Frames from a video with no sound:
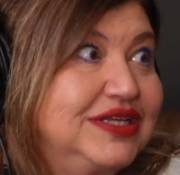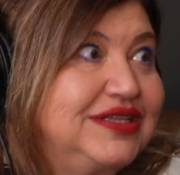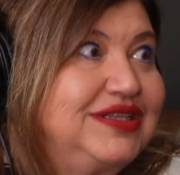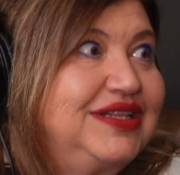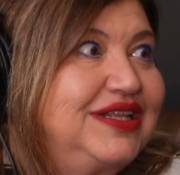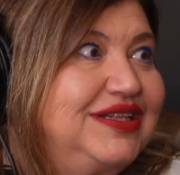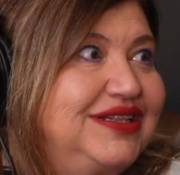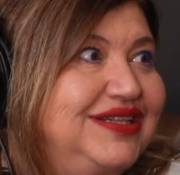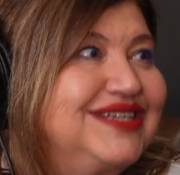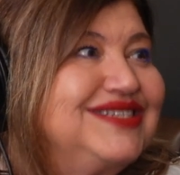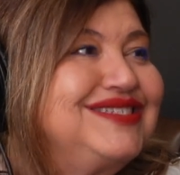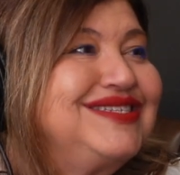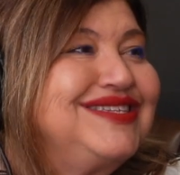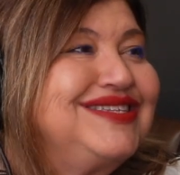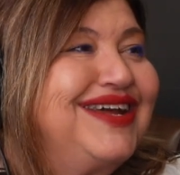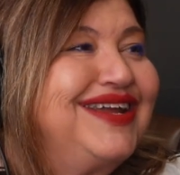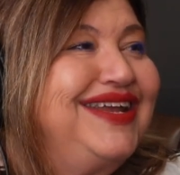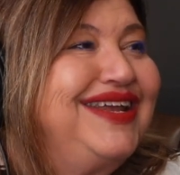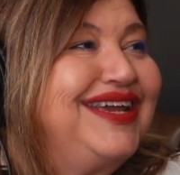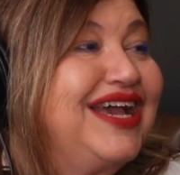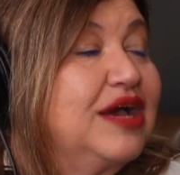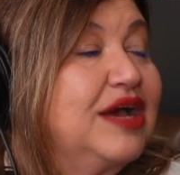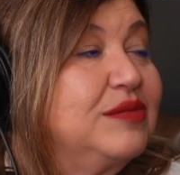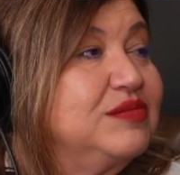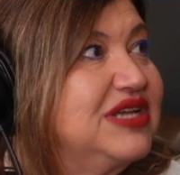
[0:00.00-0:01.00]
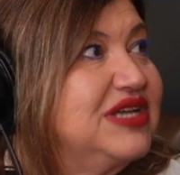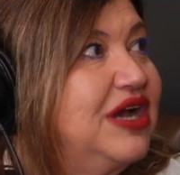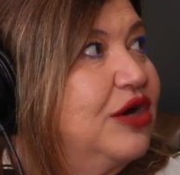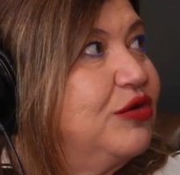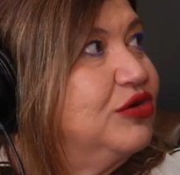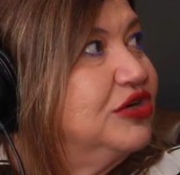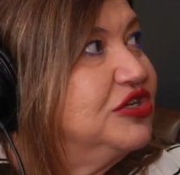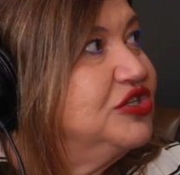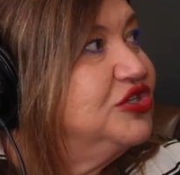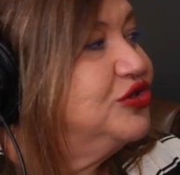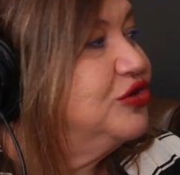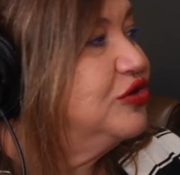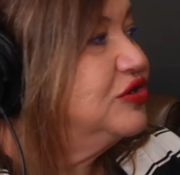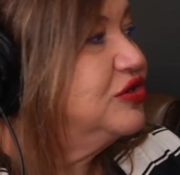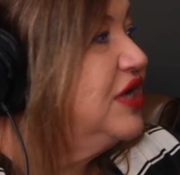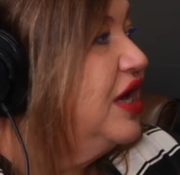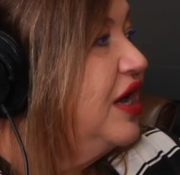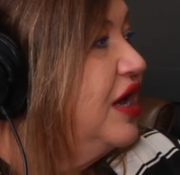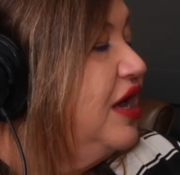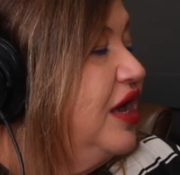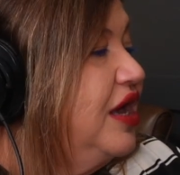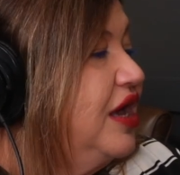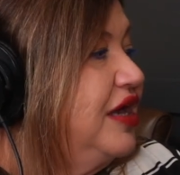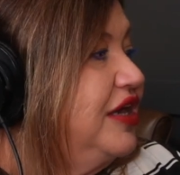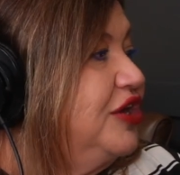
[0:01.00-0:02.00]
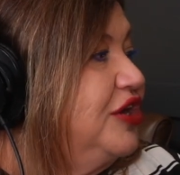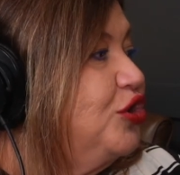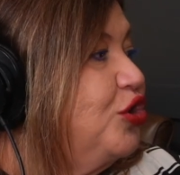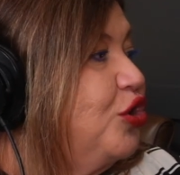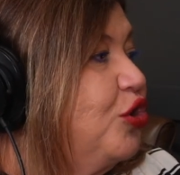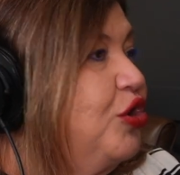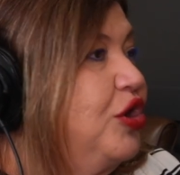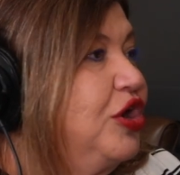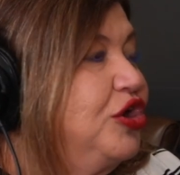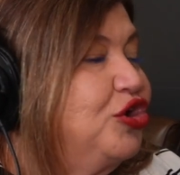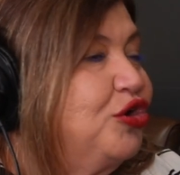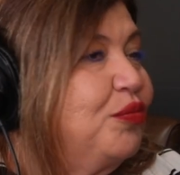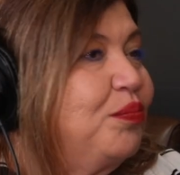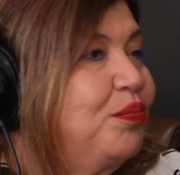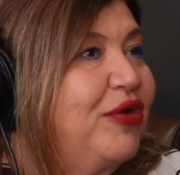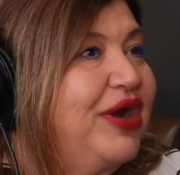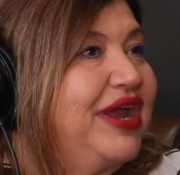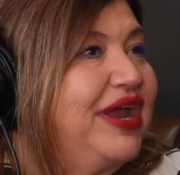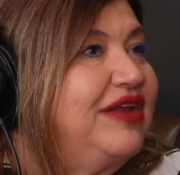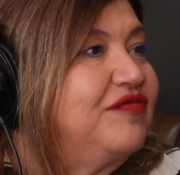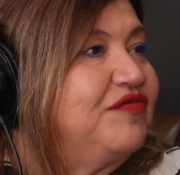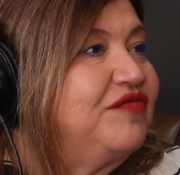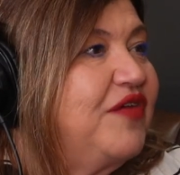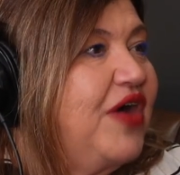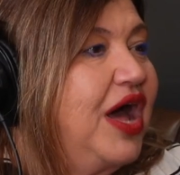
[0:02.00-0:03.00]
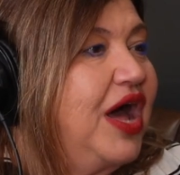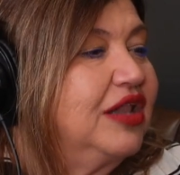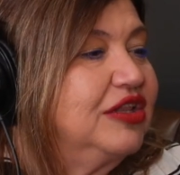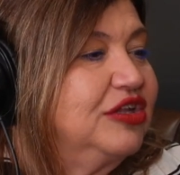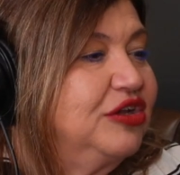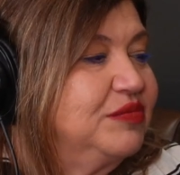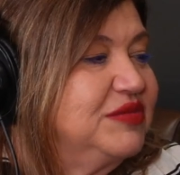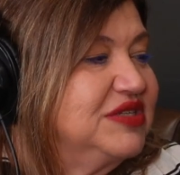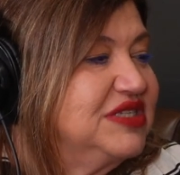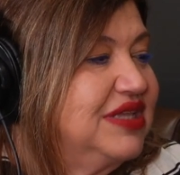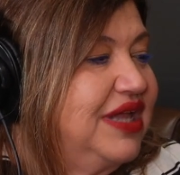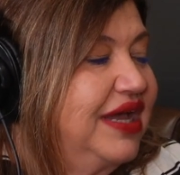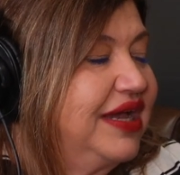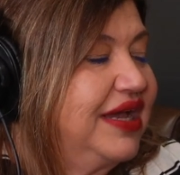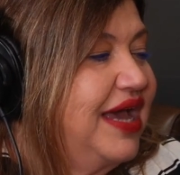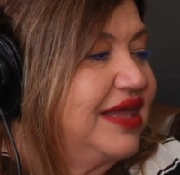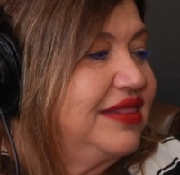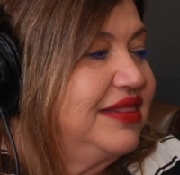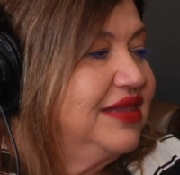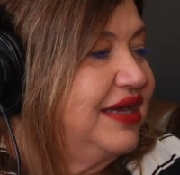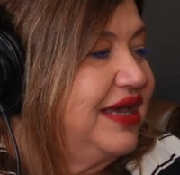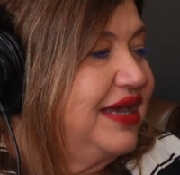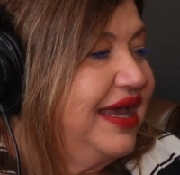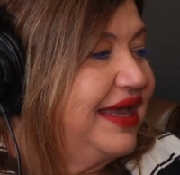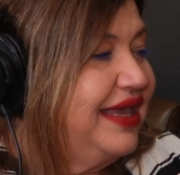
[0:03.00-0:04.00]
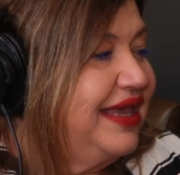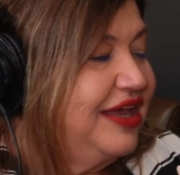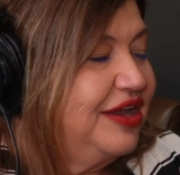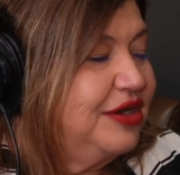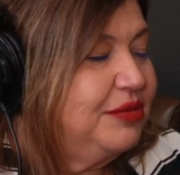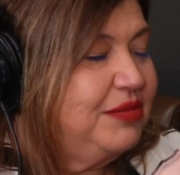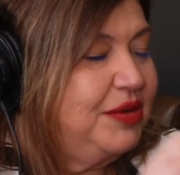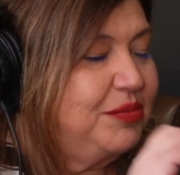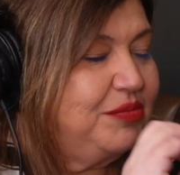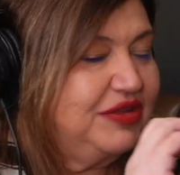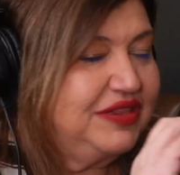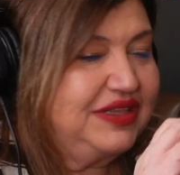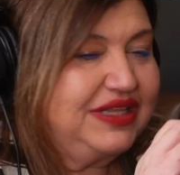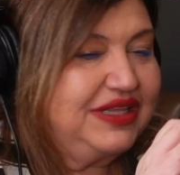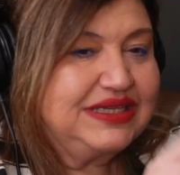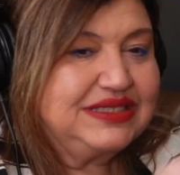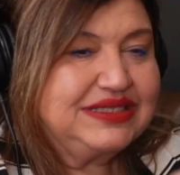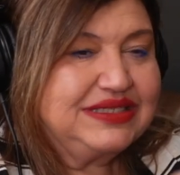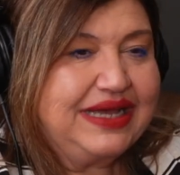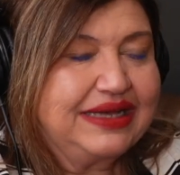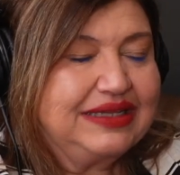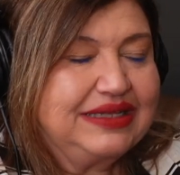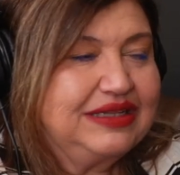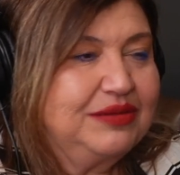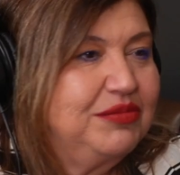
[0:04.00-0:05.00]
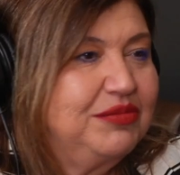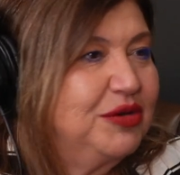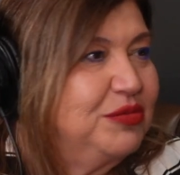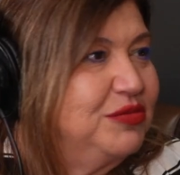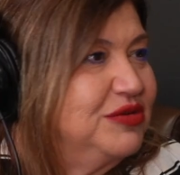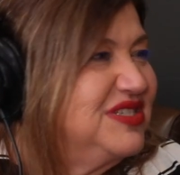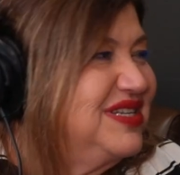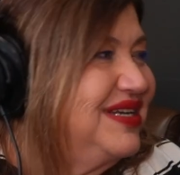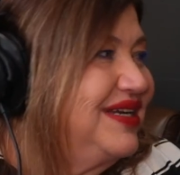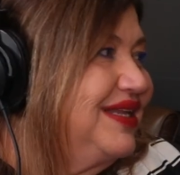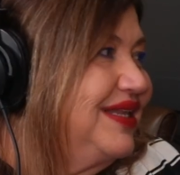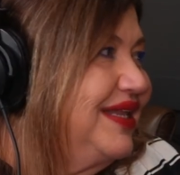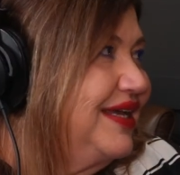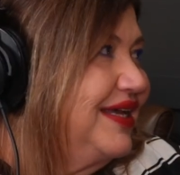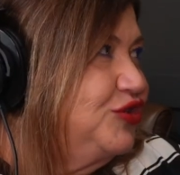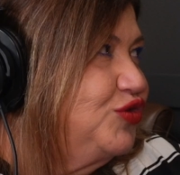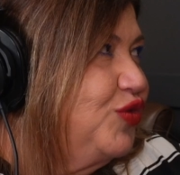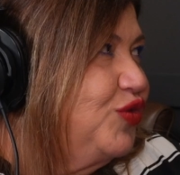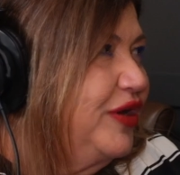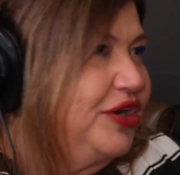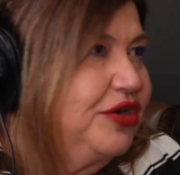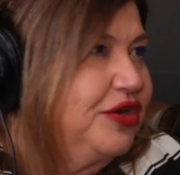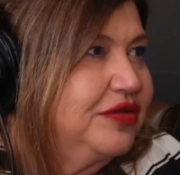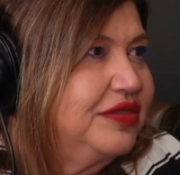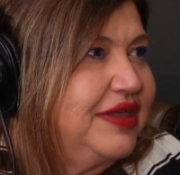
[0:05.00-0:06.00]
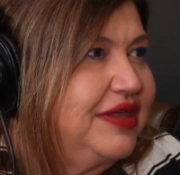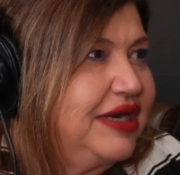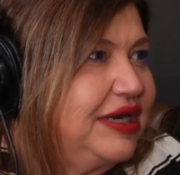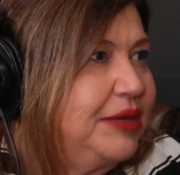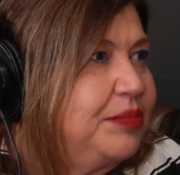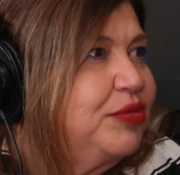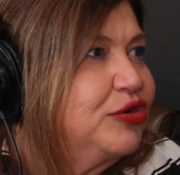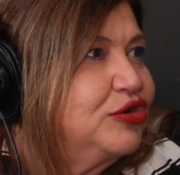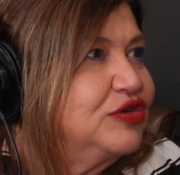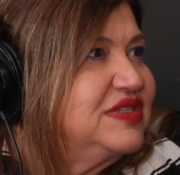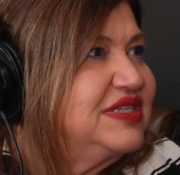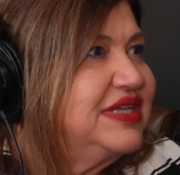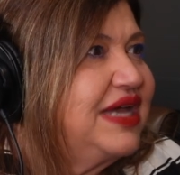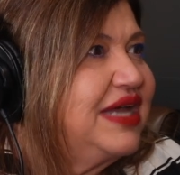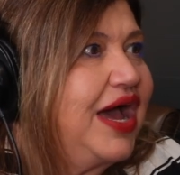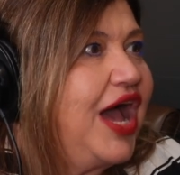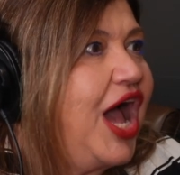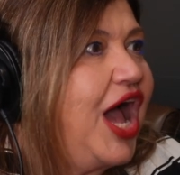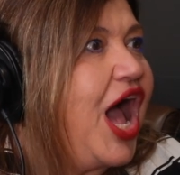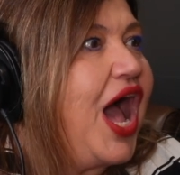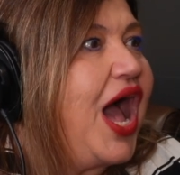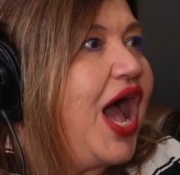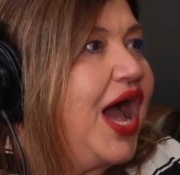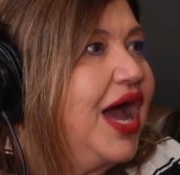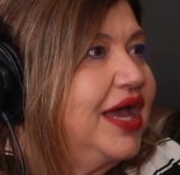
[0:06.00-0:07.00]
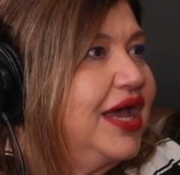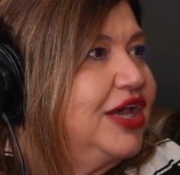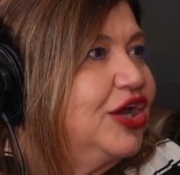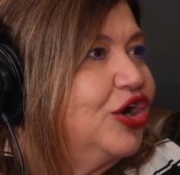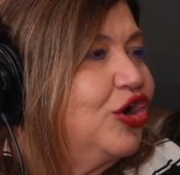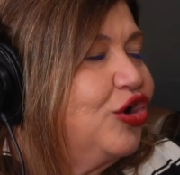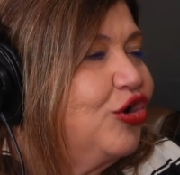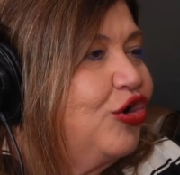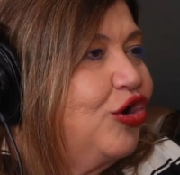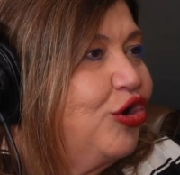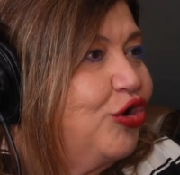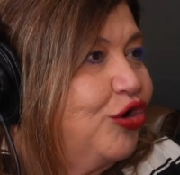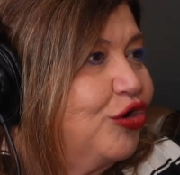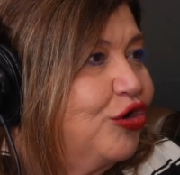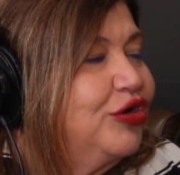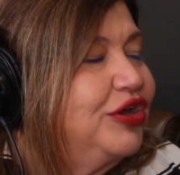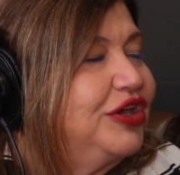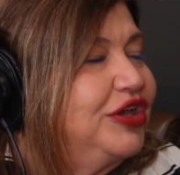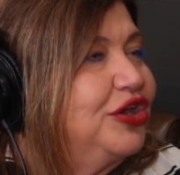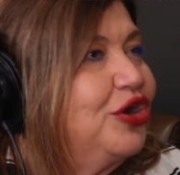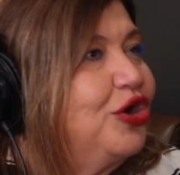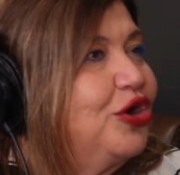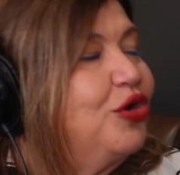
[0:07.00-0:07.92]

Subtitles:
And then this study comes out where it shows, your brain volume is like, I can't remember the exact number, wasn't it like 20 or 30% higher. Or,